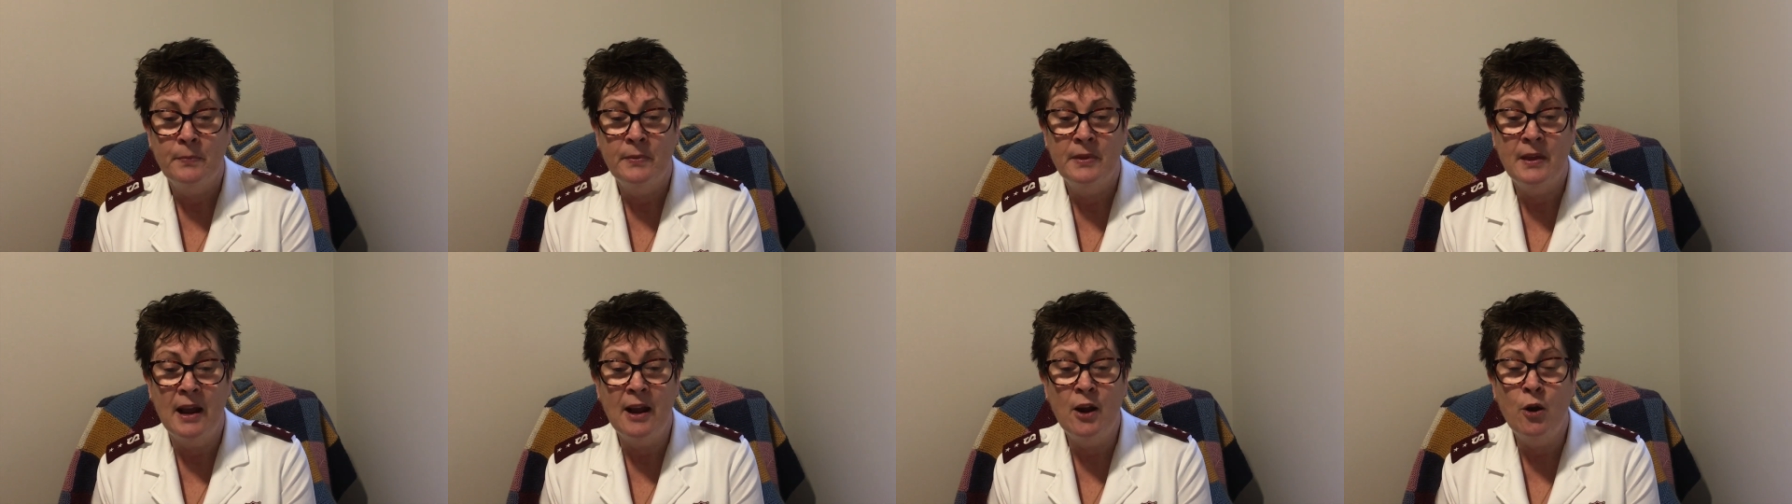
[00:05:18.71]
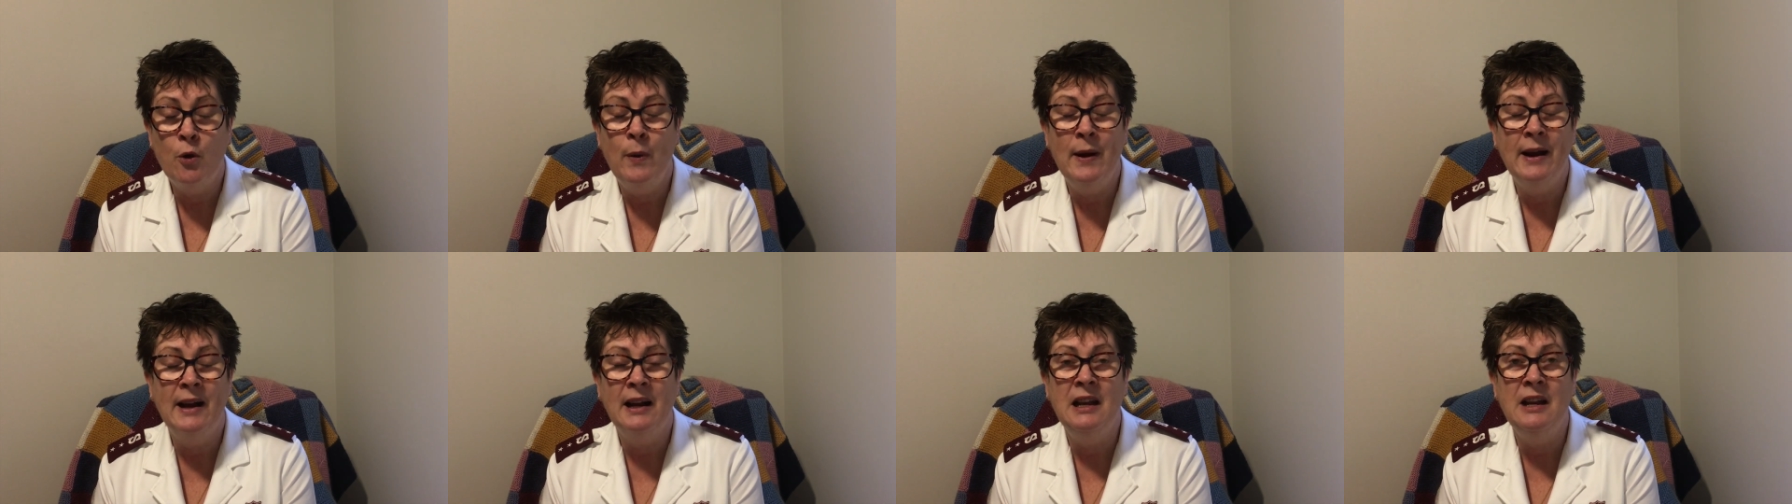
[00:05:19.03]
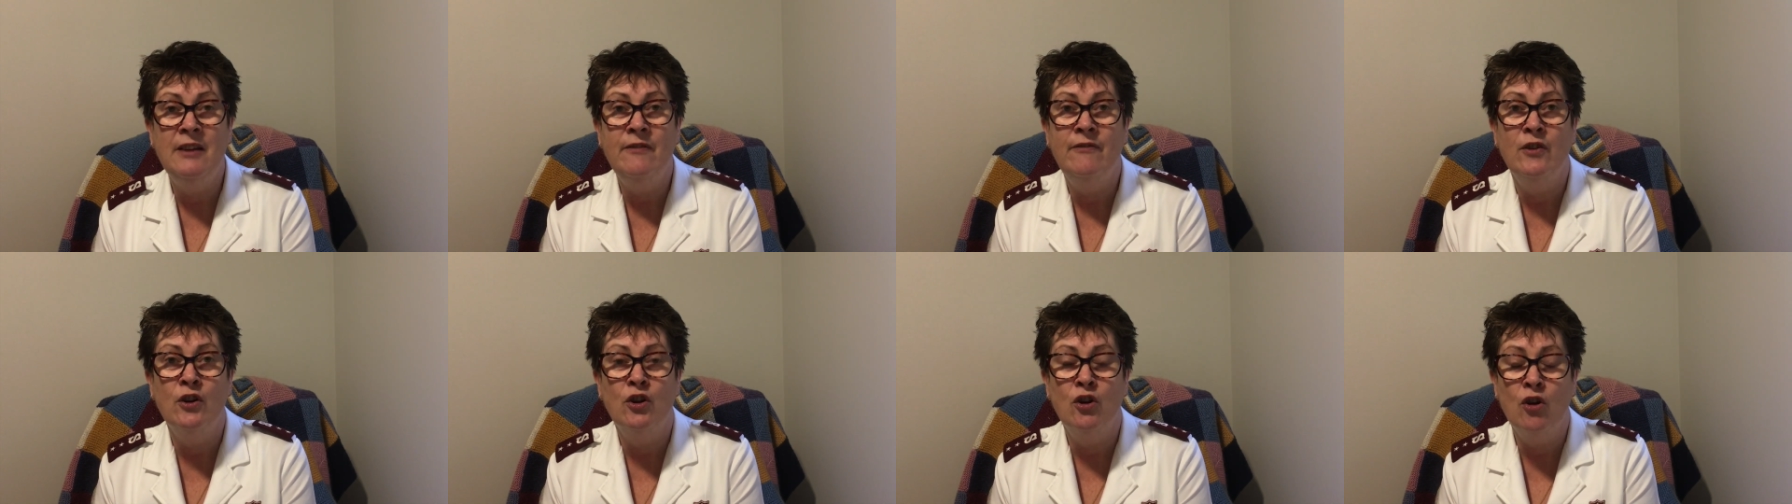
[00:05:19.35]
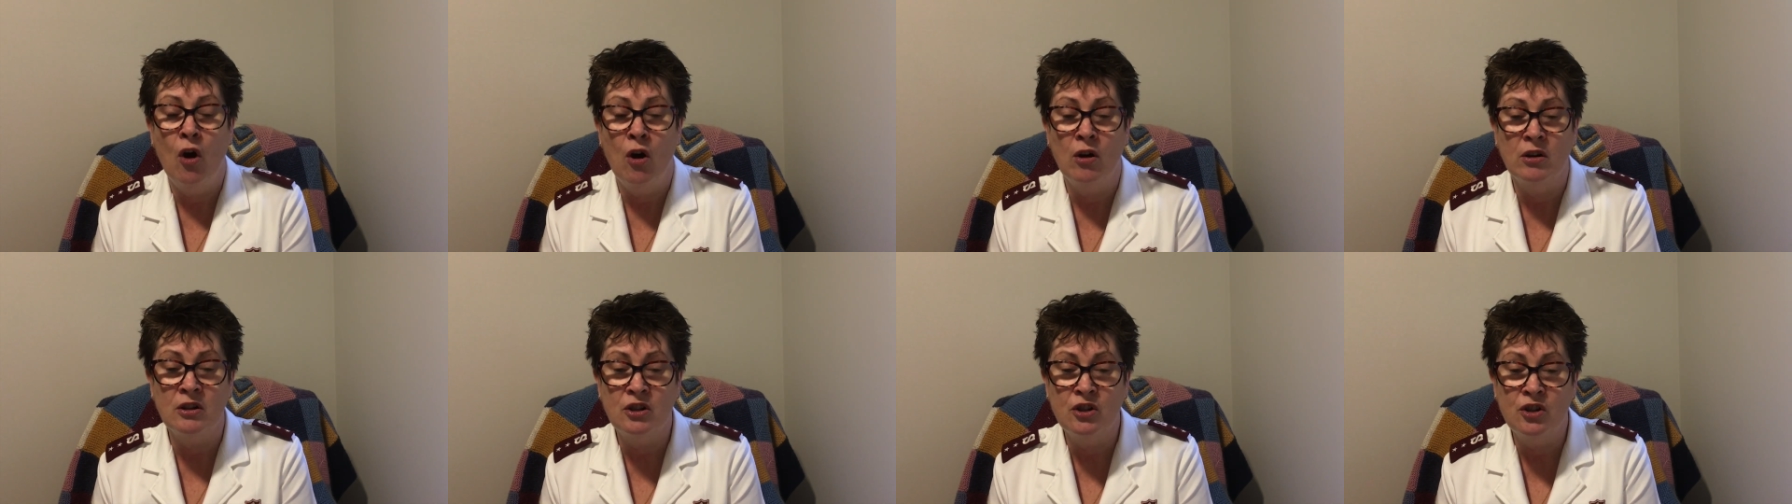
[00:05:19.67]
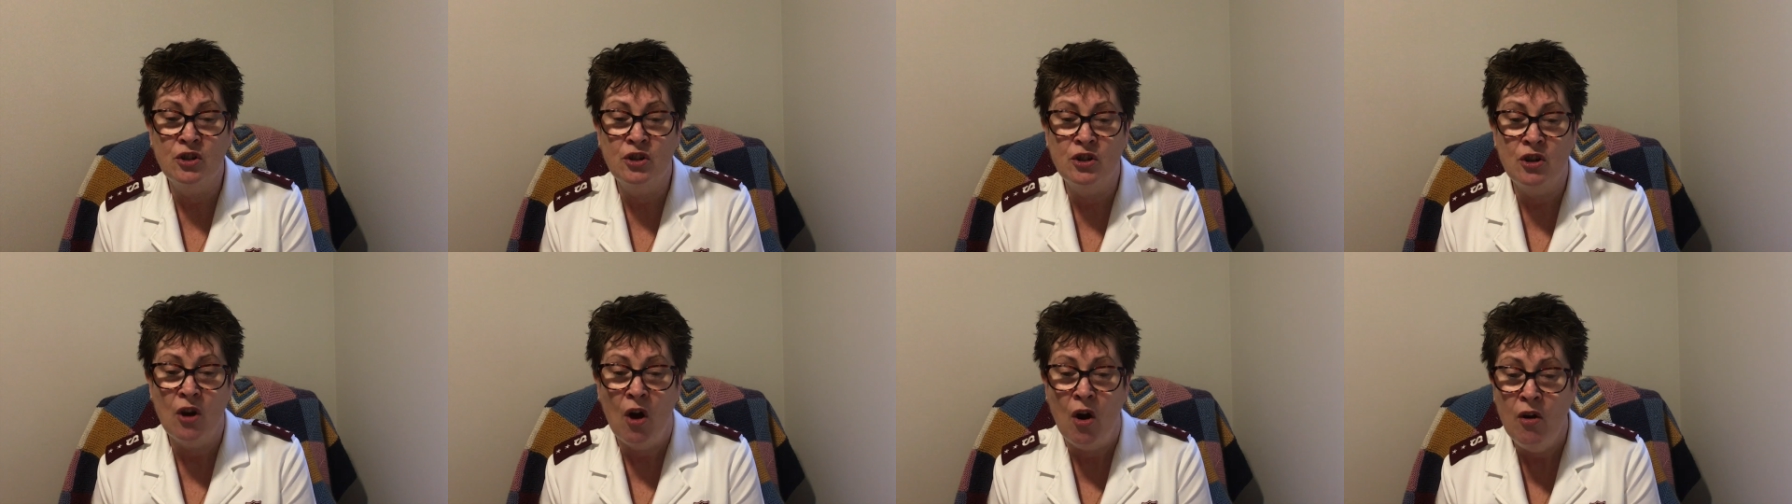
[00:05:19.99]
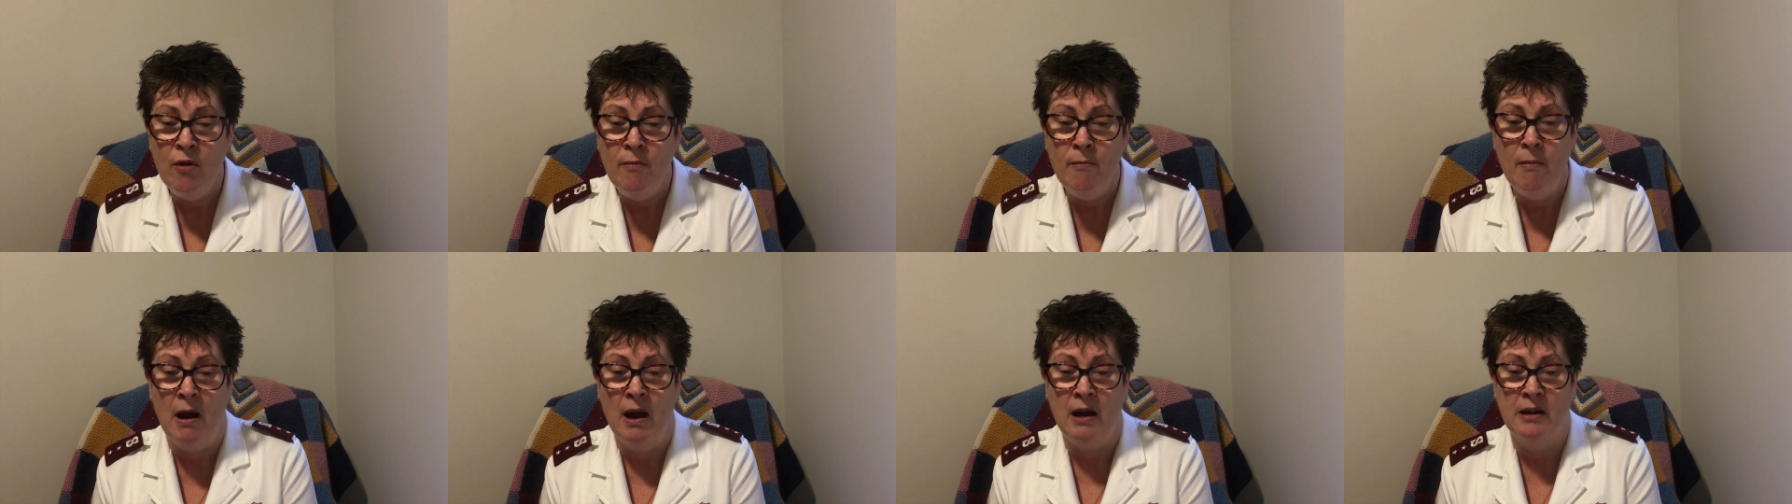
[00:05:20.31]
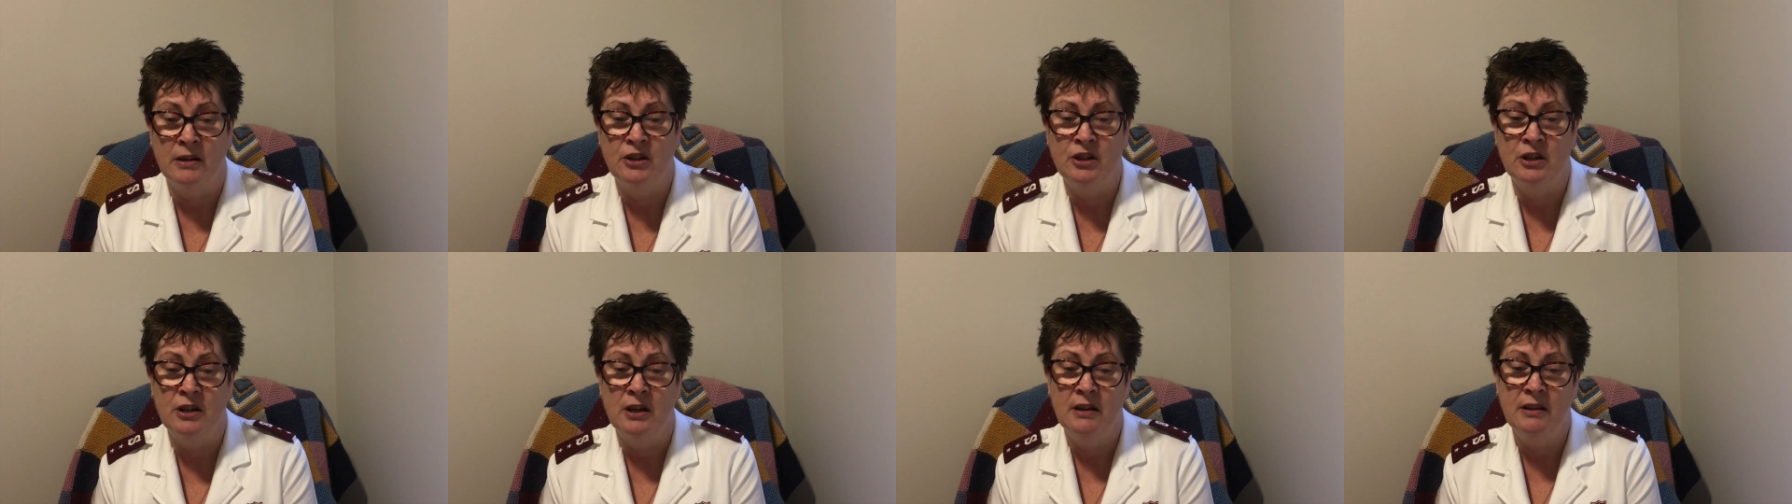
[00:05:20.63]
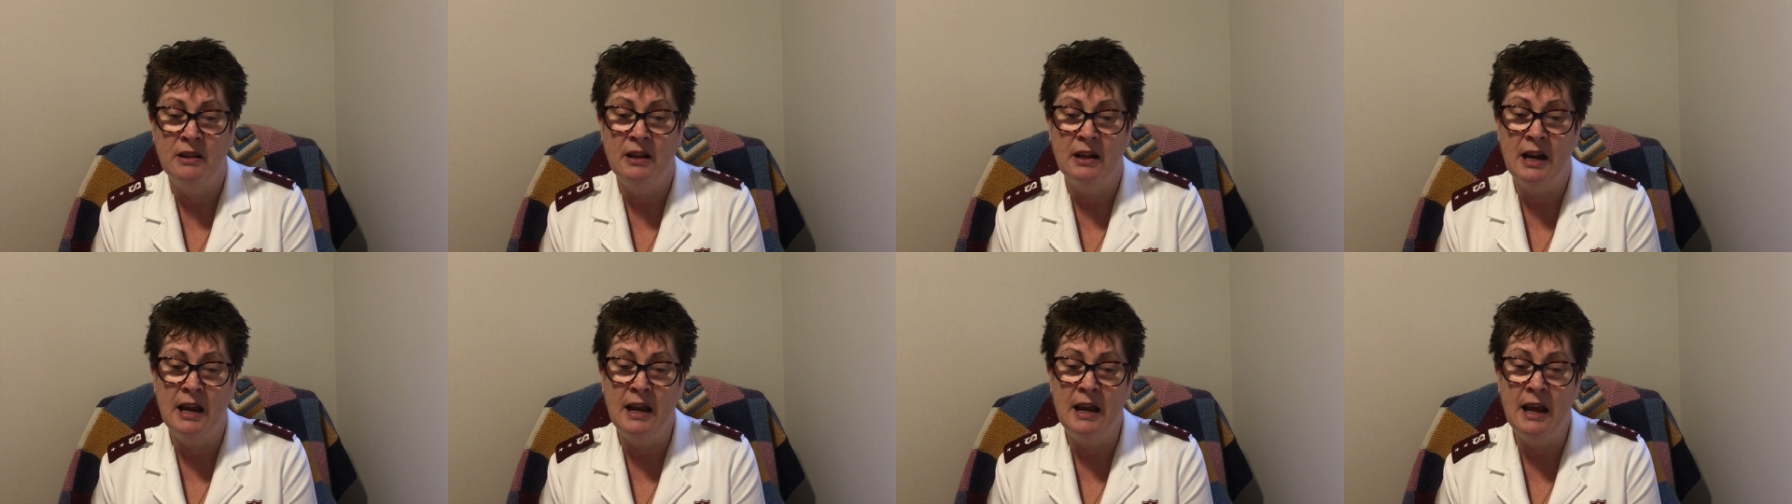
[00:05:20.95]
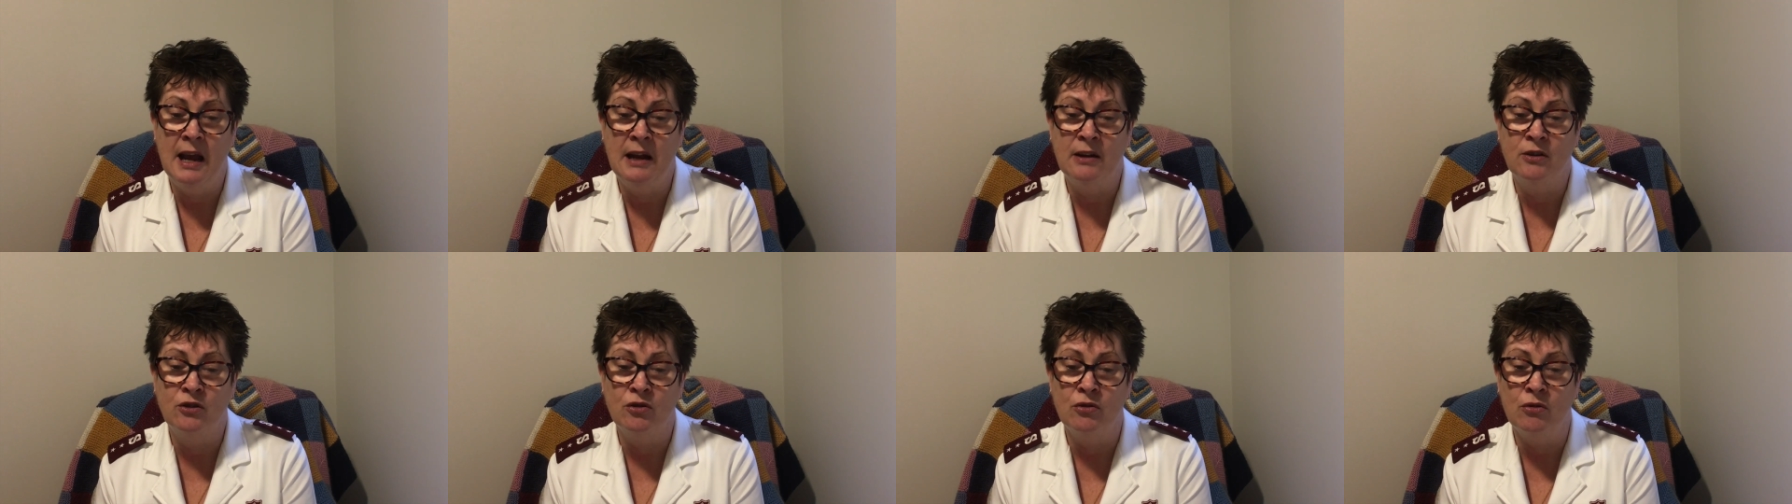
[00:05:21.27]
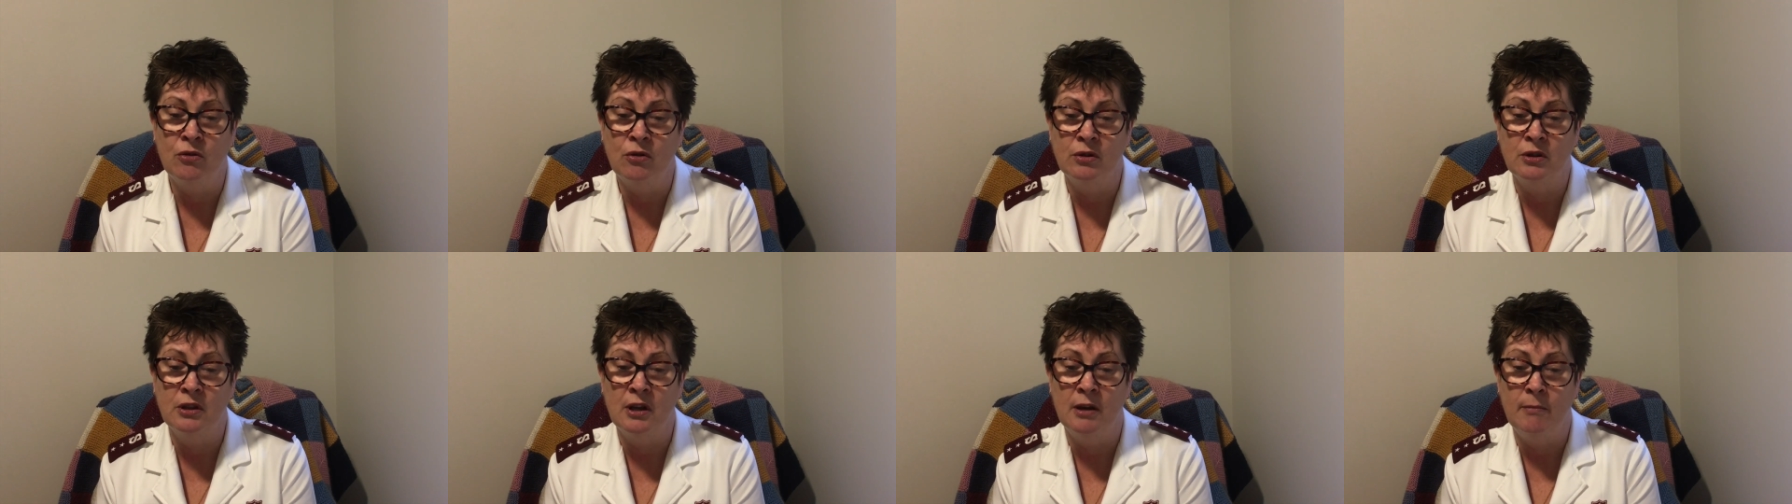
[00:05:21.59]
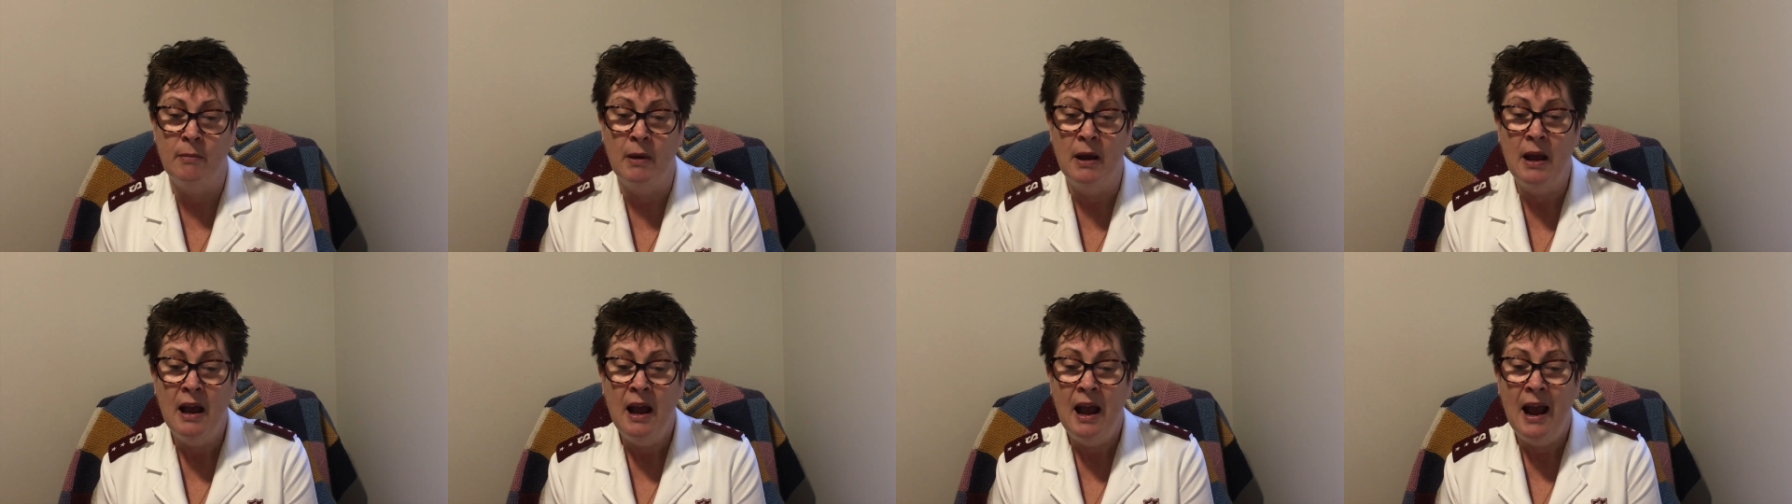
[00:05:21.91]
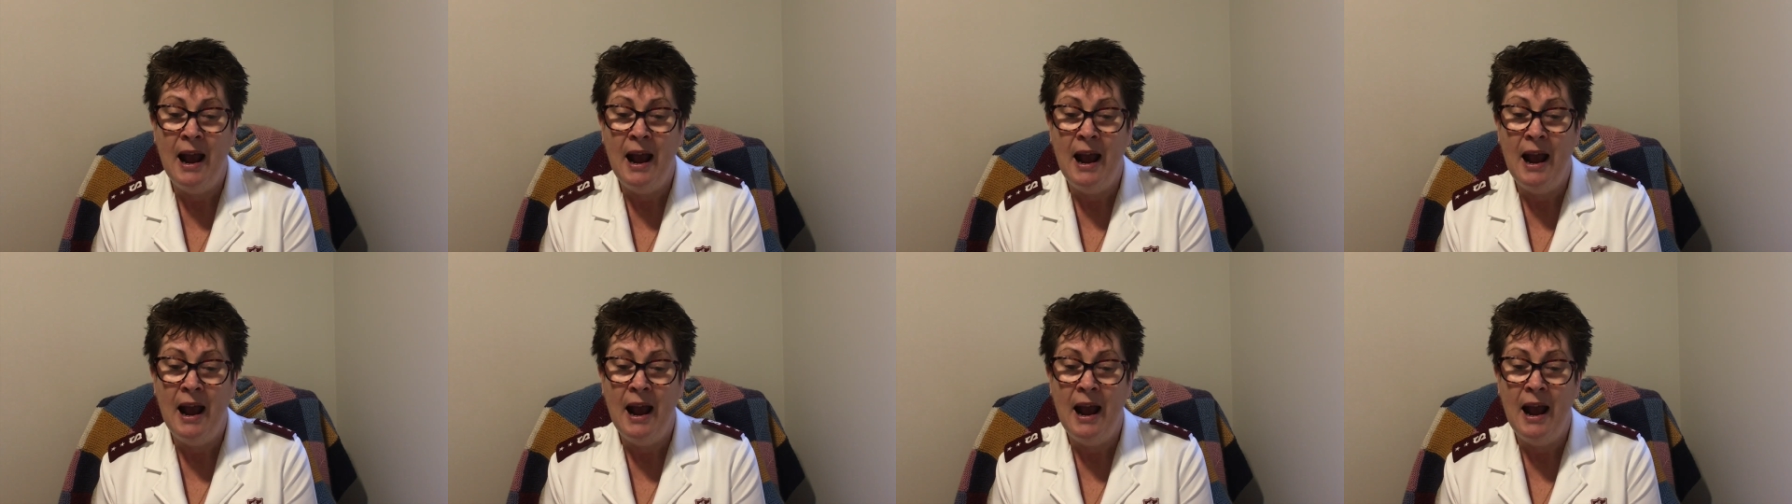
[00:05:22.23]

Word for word: they quickly forgot so much that he had taught them,